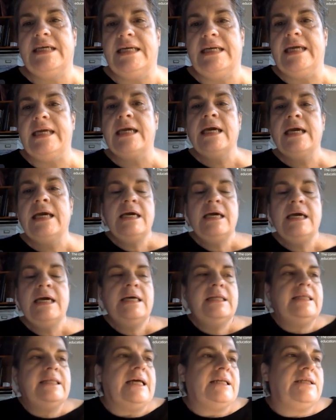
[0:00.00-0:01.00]
That's a
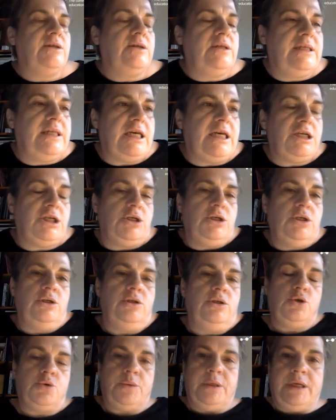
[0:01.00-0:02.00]
session during
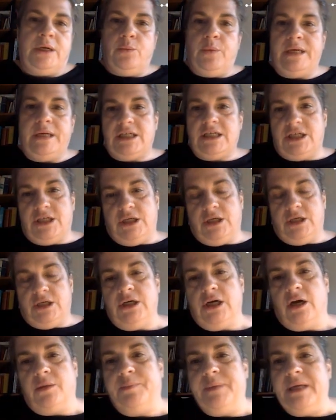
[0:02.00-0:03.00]
which young people
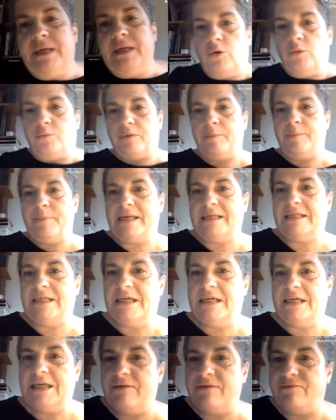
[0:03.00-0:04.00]
prepare DNA from a
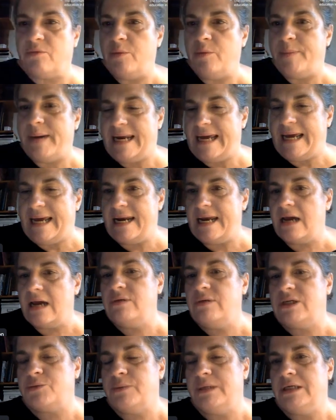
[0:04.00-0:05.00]
banana with real tool.
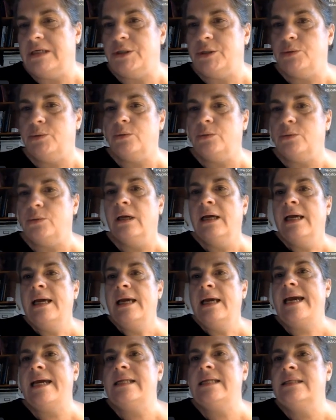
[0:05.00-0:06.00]
And since
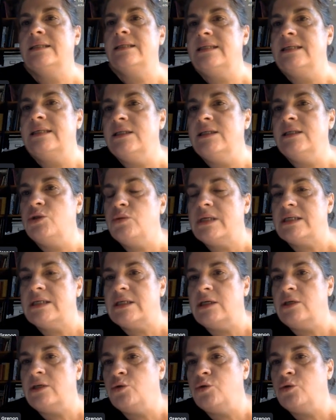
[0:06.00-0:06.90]
2012,